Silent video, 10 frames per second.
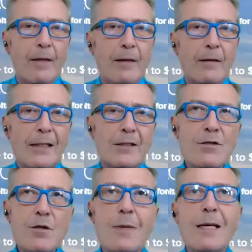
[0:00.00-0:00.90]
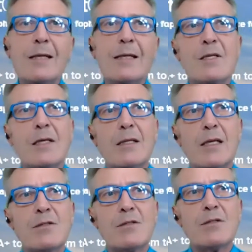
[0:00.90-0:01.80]
that doesn't mean
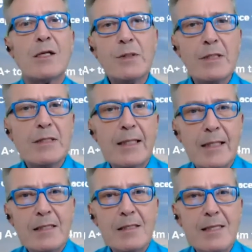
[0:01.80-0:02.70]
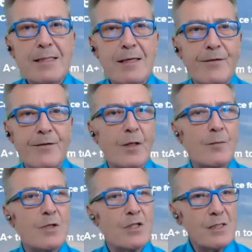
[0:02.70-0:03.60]
there's liquidity and it's easy for them
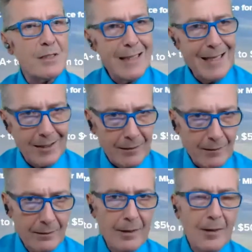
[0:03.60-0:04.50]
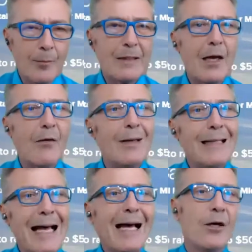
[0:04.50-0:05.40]
to sell, but they're
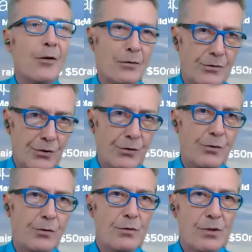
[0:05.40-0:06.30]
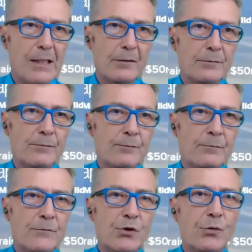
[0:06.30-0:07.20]
allowed to sell
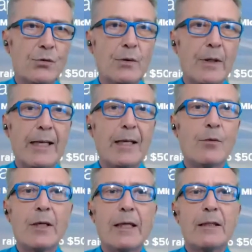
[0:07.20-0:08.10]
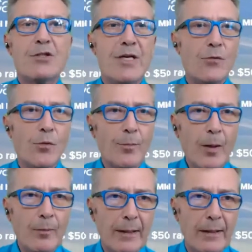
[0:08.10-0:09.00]
to anyone in the general
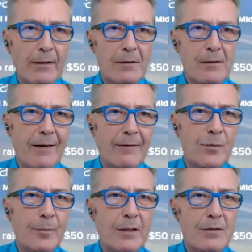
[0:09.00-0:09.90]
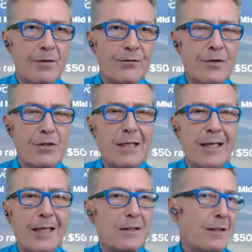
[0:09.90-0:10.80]
public. It doesn't have to be a
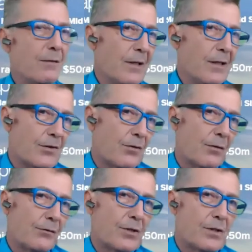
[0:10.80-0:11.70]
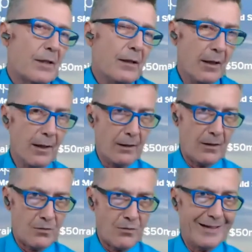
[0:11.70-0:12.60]
sophisticated investor, obviously,
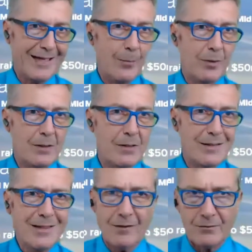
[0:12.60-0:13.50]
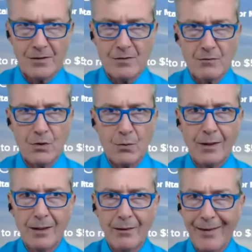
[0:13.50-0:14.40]
because Reg A Plus itself doesn't
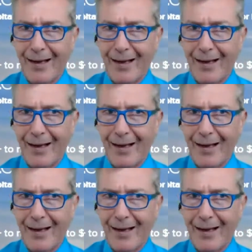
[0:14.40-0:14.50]
require that,